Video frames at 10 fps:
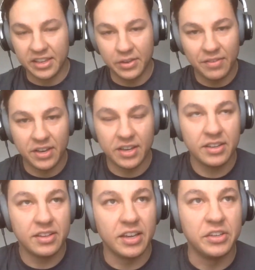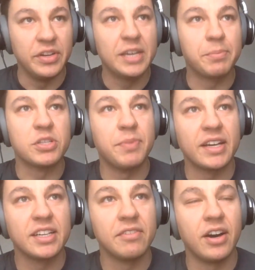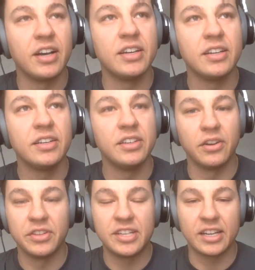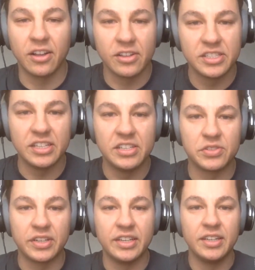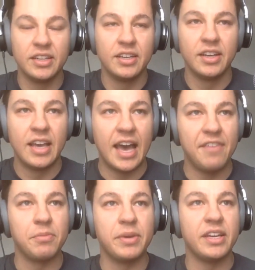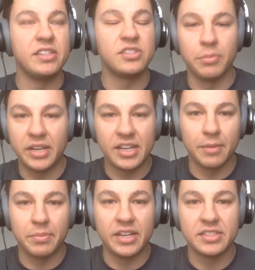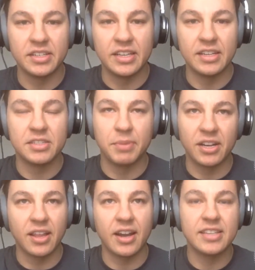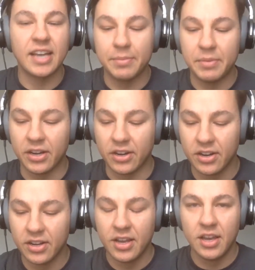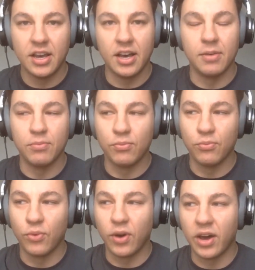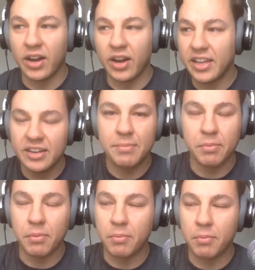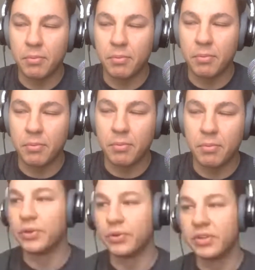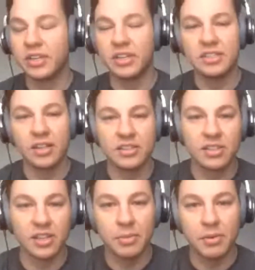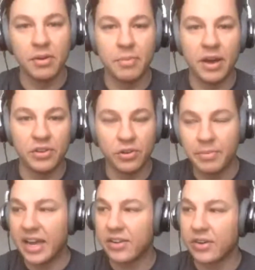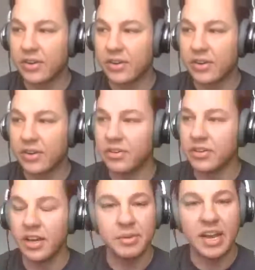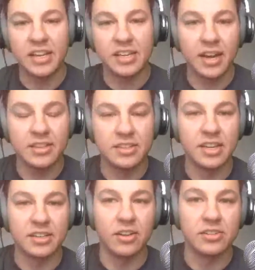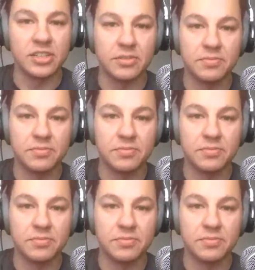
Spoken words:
you have a unique perspective on the technology industry, having been in so many companies and spent a lot of time here. Want to get into that, but before we do, can you tell us a little bit about your background and how you got into technology?